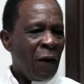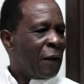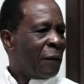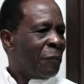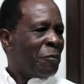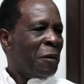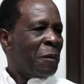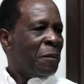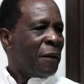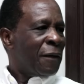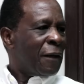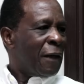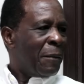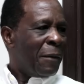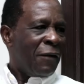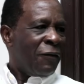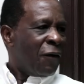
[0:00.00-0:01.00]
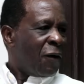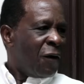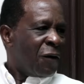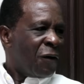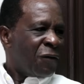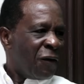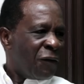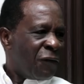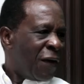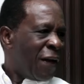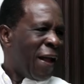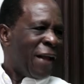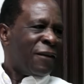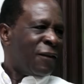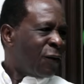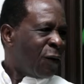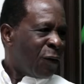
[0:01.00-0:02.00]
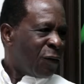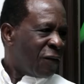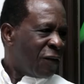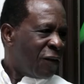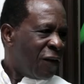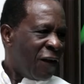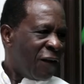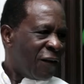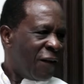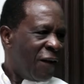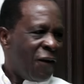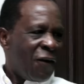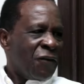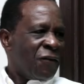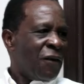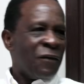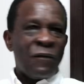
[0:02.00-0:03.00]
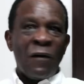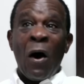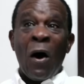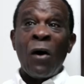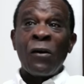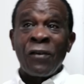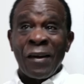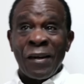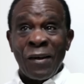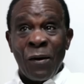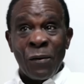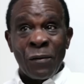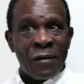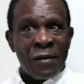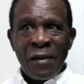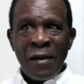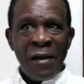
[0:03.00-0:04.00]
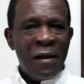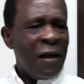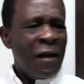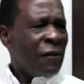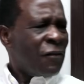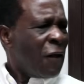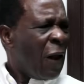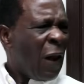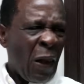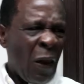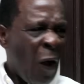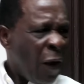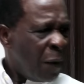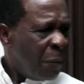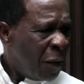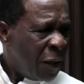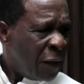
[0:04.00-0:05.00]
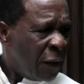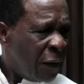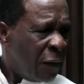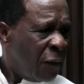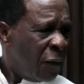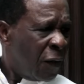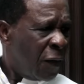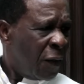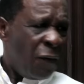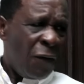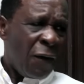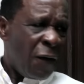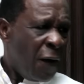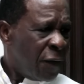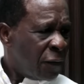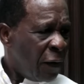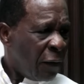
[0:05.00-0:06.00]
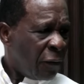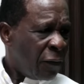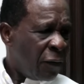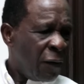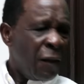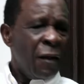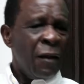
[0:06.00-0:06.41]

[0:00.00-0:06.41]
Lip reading: people and tell them, I have a contract for $90,000, a contract for 100,000. That's a lot of money in our context.